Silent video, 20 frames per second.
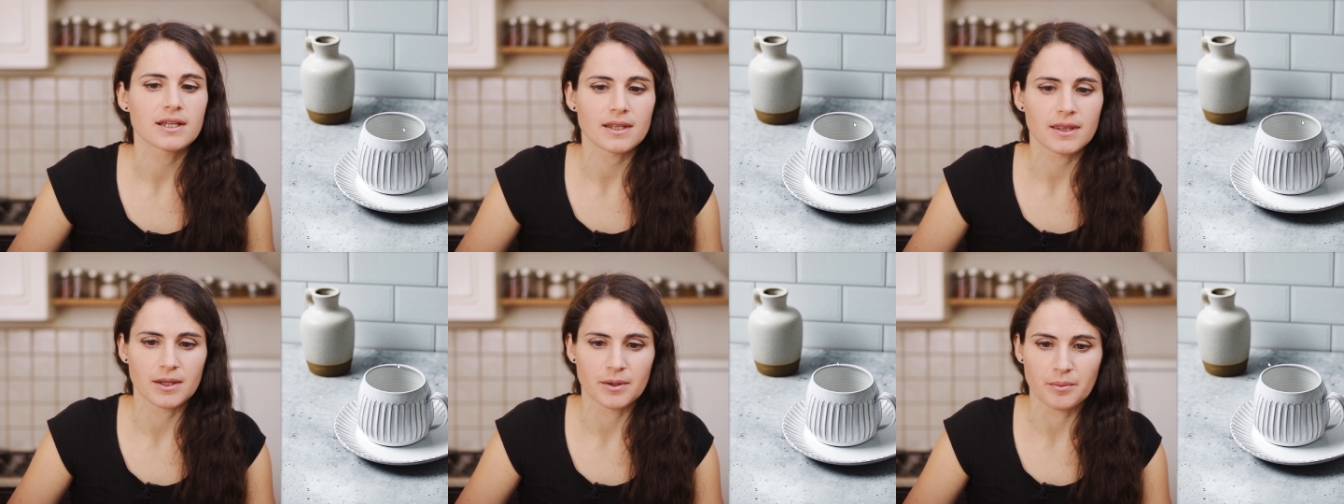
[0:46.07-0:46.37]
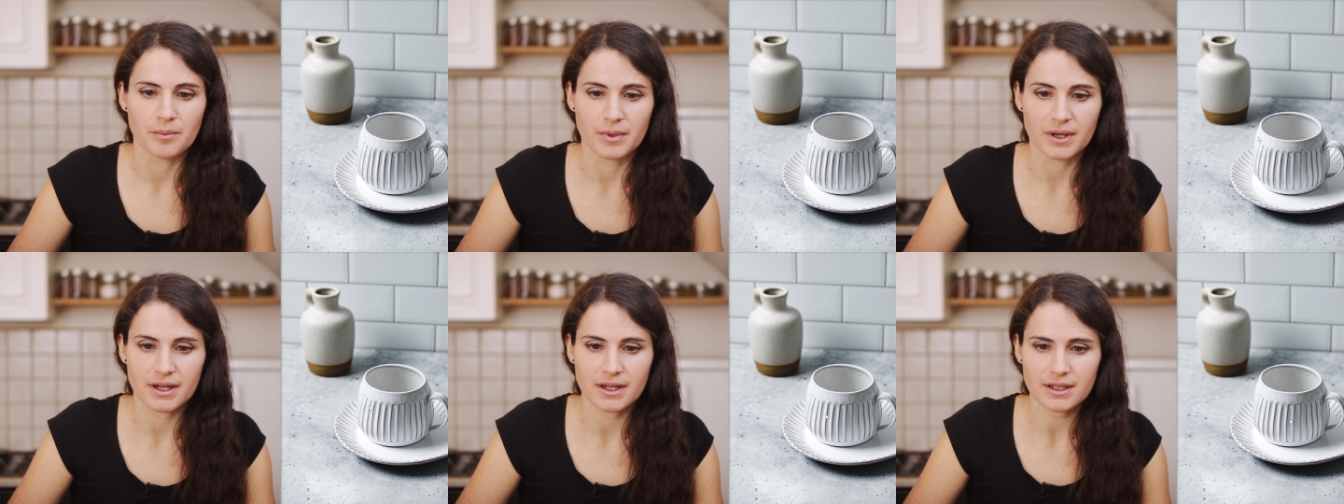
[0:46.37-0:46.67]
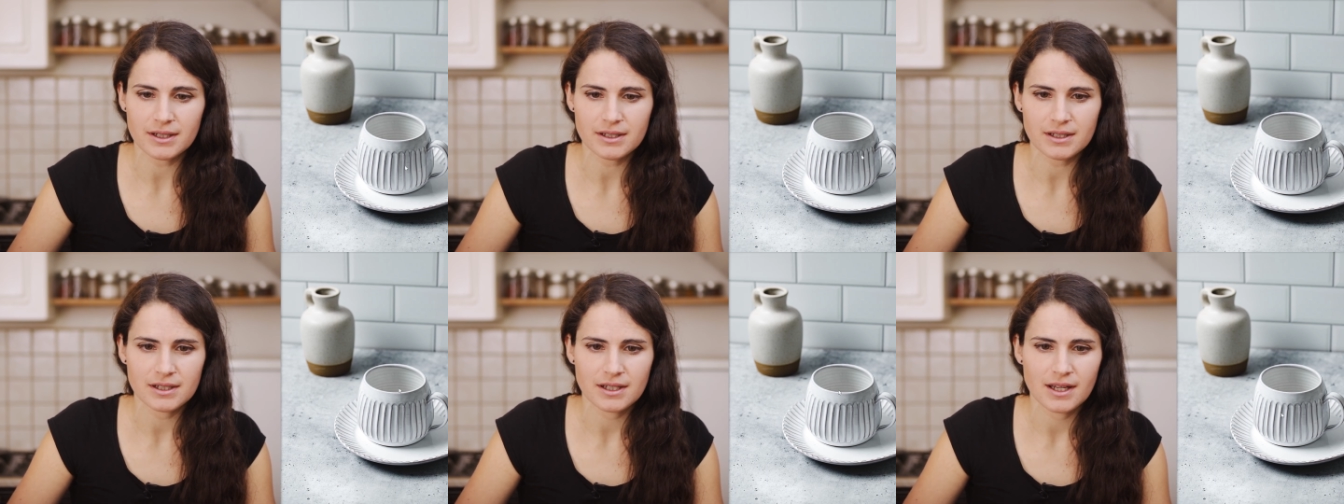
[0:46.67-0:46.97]
the
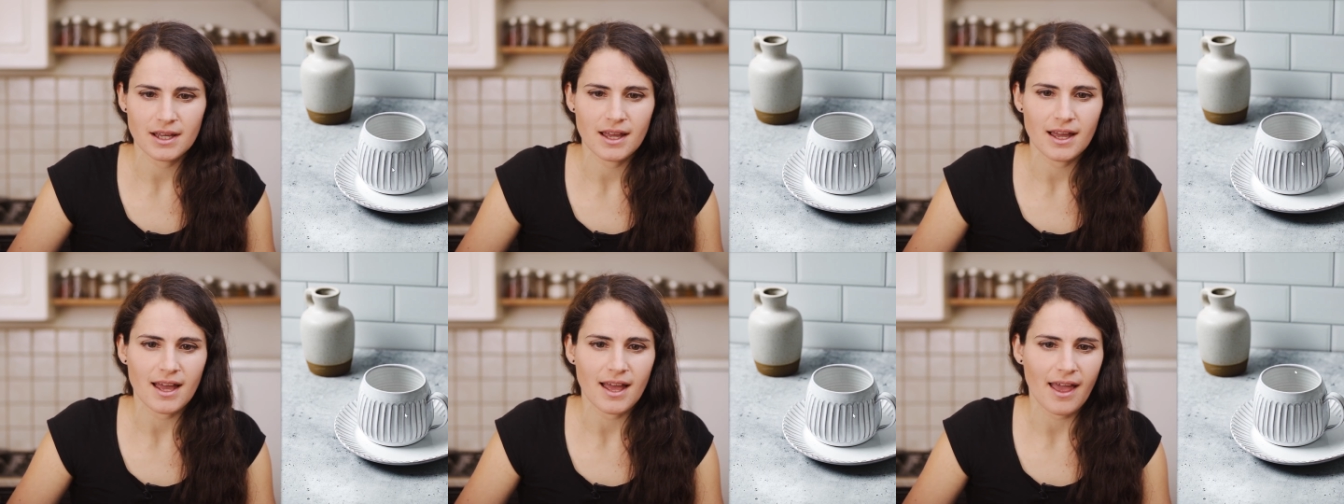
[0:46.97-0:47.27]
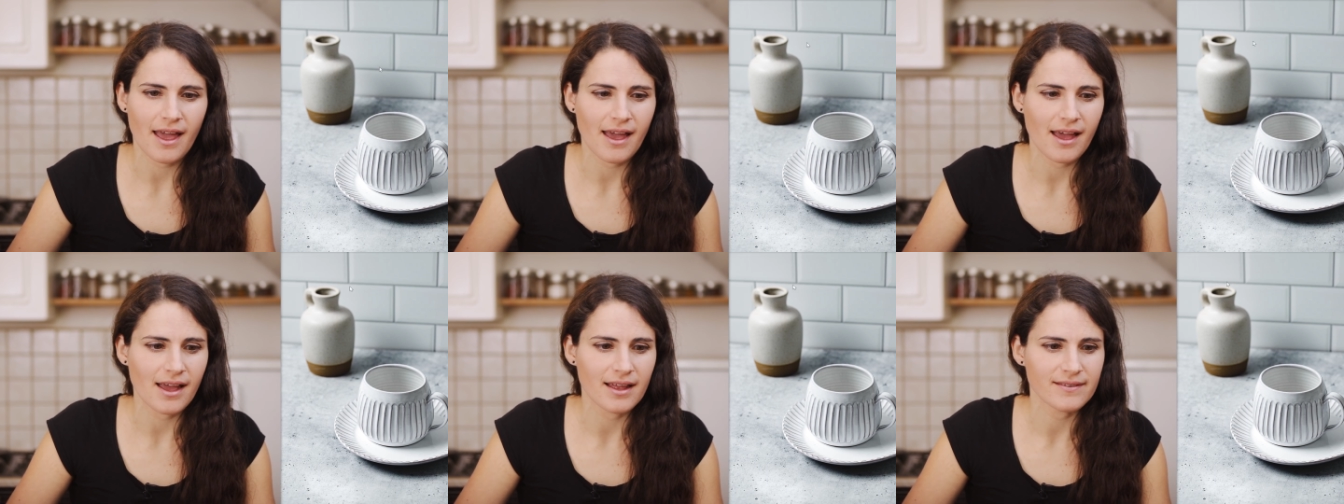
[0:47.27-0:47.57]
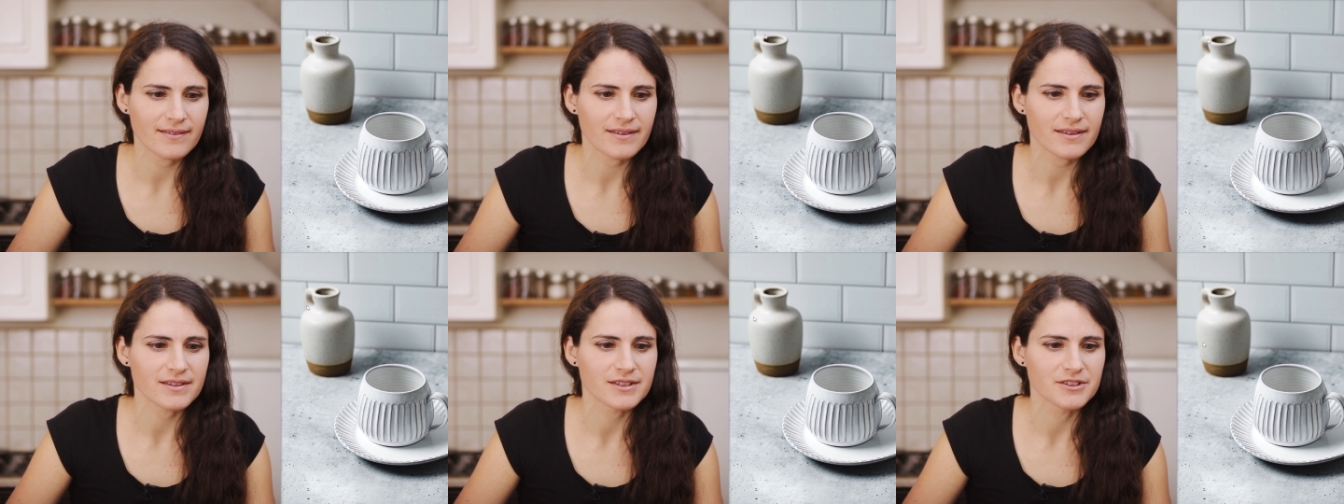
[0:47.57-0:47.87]
mug
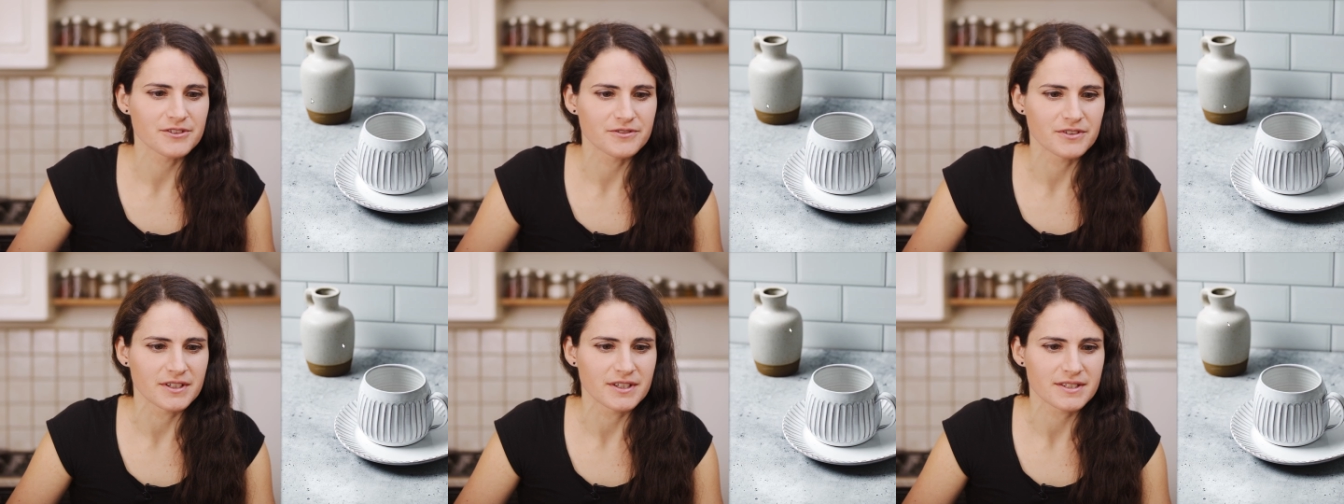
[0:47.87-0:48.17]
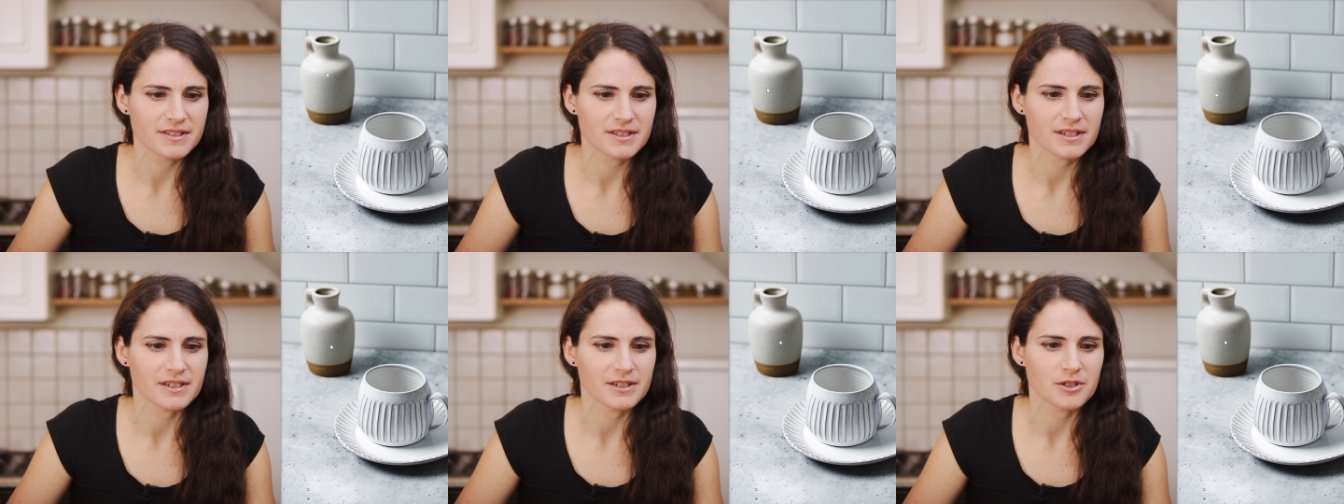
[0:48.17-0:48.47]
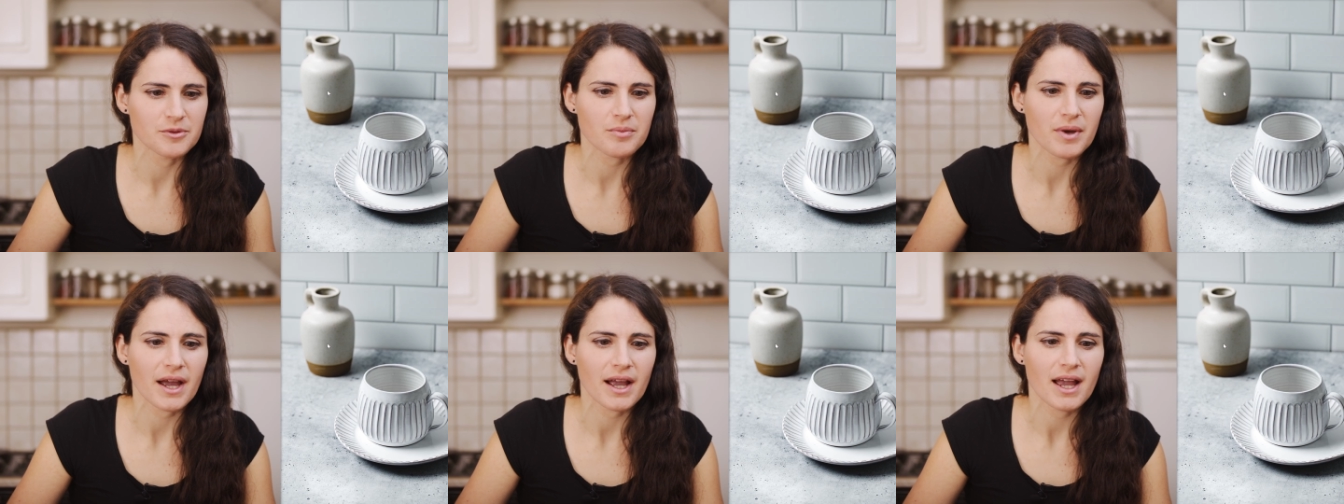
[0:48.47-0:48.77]
and the vase in
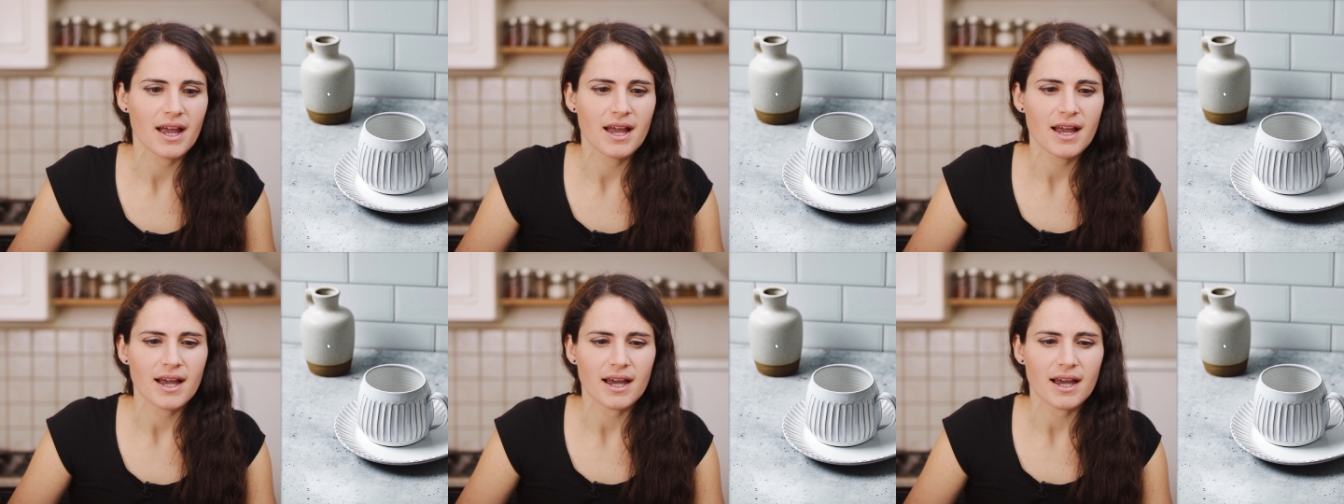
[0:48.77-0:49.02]
the back.